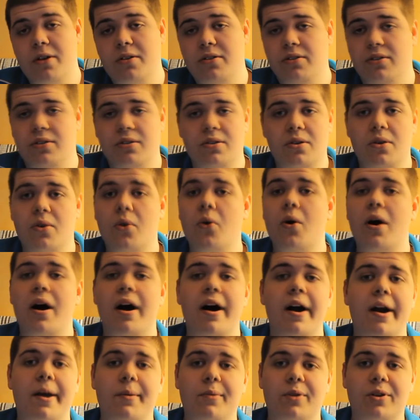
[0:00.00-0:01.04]
you know
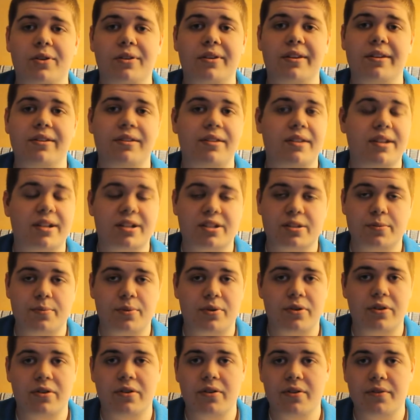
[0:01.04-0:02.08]
I'm not an
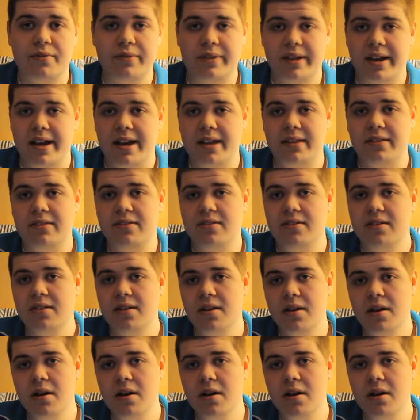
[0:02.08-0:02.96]
expert of that